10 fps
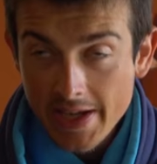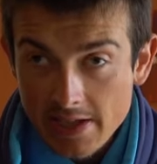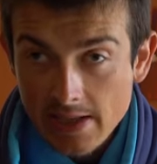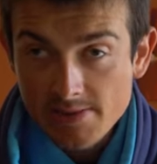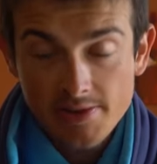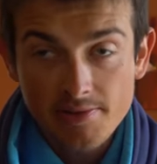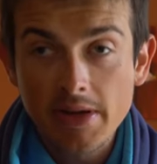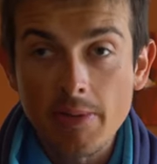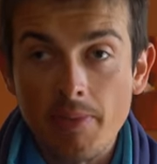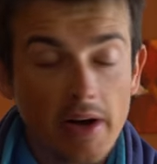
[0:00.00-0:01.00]
Here comes the
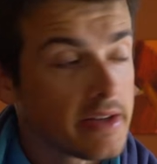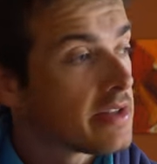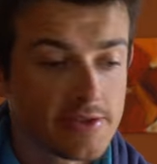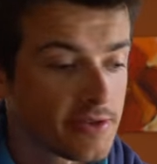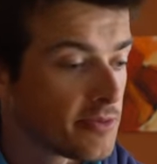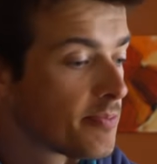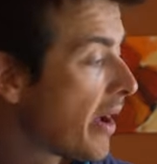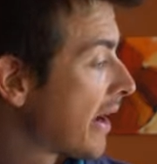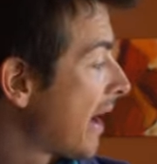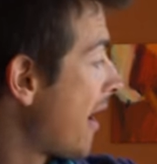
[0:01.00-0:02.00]
tricky part, to
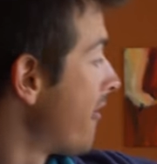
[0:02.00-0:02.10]
pack